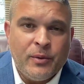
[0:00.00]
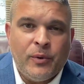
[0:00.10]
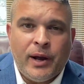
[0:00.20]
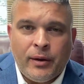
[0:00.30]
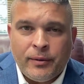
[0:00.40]

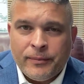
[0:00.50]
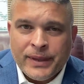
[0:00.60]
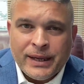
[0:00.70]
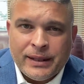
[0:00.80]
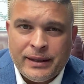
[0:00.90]
Well,
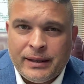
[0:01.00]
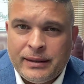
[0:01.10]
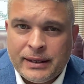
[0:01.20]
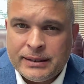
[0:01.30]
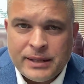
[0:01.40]

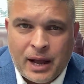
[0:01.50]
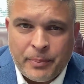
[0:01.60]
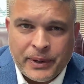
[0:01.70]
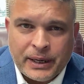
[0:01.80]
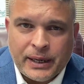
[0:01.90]
this
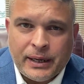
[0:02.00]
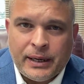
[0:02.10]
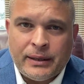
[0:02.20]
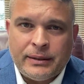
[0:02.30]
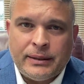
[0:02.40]
topic,
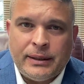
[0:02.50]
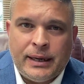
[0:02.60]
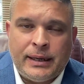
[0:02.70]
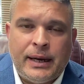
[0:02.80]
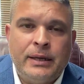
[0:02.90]

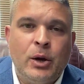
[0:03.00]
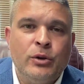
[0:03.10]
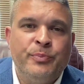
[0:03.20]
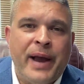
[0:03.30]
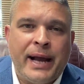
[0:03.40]
it
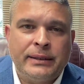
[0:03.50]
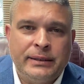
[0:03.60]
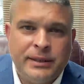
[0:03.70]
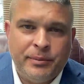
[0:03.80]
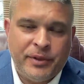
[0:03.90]
goes back to
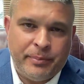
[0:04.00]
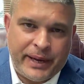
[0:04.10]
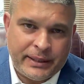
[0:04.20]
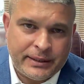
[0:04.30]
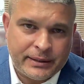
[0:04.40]
some of the
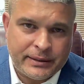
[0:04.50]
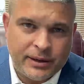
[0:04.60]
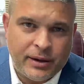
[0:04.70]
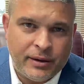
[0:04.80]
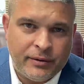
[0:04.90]
basics
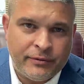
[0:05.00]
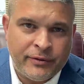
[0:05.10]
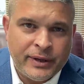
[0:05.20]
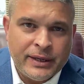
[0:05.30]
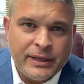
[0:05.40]

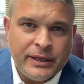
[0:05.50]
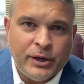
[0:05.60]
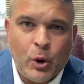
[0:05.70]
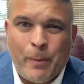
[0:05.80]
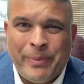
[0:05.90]
of,
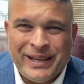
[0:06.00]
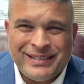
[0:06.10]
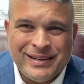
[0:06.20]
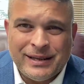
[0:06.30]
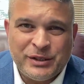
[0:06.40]

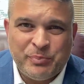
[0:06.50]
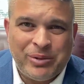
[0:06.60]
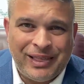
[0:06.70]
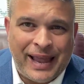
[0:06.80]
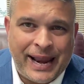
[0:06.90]
business
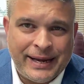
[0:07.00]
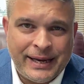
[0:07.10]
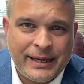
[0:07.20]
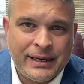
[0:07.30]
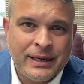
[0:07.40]

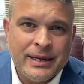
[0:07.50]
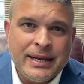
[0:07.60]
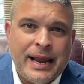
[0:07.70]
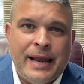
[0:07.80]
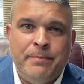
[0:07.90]
planning
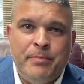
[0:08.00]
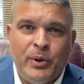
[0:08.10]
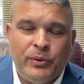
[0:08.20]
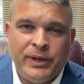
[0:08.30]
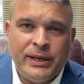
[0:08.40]
and
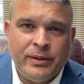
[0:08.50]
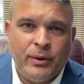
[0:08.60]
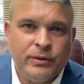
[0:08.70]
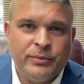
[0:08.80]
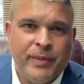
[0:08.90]
building
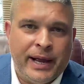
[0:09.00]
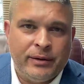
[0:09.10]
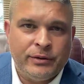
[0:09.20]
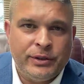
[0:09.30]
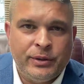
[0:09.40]
those
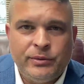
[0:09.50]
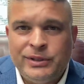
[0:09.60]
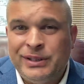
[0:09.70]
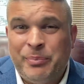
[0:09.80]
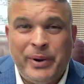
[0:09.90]

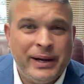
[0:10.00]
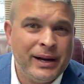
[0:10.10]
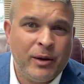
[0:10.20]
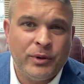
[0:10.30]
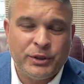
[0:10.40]
milestones. And
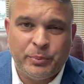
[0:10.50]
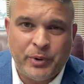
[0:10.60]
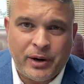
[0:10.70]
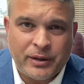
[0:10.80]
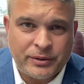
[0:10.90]
depending on what your
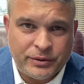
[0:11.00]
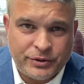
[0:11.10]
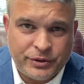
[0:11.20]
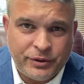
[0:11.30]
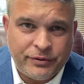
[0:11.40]
product or
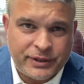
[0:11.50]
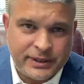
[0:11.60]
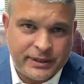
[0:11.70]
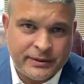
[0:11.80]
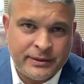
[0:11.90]
service
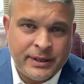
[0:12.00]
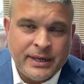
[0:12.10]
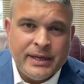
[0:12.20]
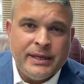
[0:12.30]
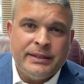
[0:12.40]
is,
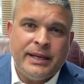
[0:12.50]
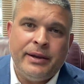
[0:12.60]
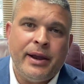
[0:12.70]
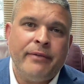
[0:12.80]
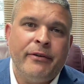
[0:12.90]
say
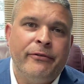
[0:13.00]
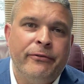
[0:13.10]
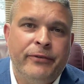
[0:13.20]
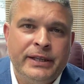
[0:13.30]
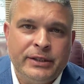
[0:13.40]
you have a
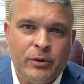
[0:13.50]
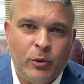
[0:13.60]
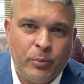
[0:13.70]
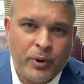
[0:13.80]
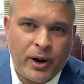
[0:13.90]

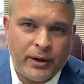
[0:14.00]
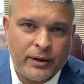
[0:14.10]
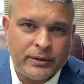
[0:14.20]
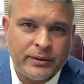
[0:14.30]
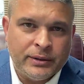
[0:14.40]
physical
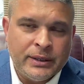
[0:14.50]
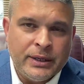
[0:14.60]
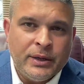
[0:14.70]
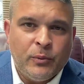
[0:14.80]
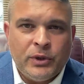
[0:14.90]
product.
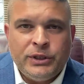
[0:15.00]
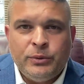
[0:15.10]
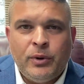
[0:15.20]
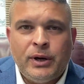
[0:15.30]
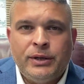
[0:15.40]
What
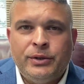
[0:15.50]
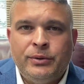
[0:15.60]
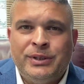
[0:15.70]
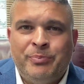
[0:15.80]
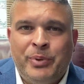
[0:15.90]
you want to
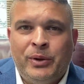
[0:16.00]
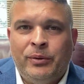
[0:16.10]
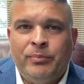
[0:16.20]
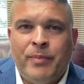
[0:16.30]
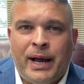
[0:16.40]
do is
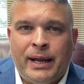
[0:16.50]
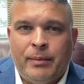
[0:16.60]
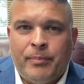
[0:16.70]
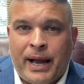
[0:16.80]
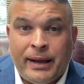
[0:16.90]
build
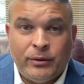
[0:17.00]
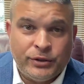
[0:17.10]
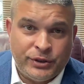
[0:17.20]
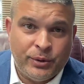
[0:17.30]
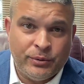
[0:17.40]

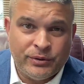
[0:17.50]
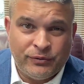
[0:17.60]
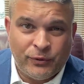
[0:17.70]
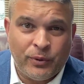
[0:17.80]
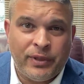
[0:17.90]
milestones
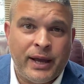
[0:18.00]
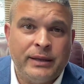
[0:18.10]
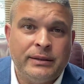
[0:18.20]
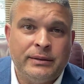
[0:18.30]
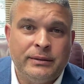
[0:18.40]
for
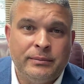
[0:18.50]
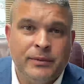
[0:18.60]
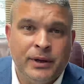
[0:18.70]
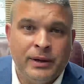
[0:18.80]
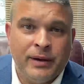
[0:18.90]
that
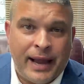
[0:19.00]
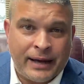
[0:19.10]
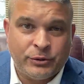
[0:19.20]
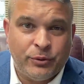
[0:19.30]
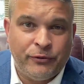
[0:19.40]

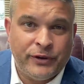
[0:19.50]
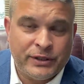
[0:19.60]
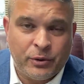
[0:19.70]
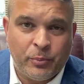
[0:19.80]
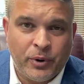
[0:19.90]
actual
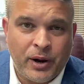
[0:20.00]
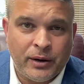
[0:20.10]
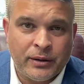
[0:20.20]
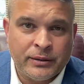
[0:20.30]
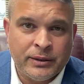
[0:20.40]
physical
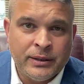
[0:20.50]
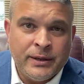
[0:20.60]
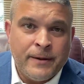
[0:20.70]
product.